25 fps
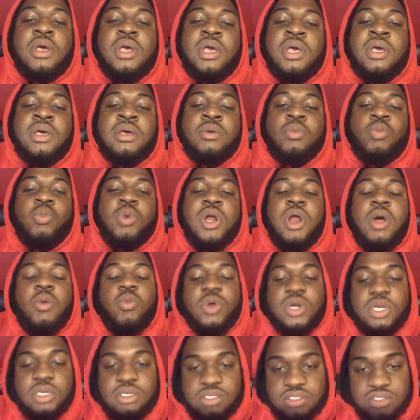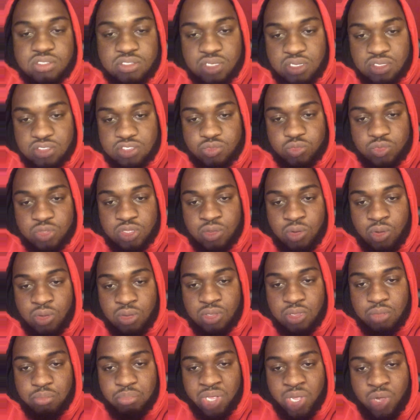And what I want to discuss with
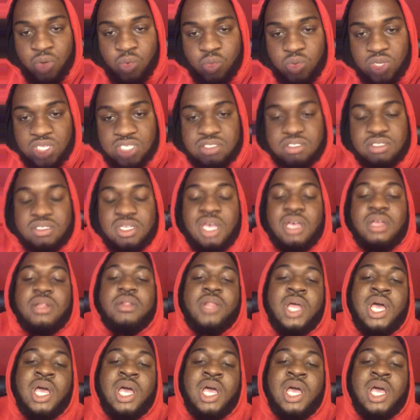y'all about is that,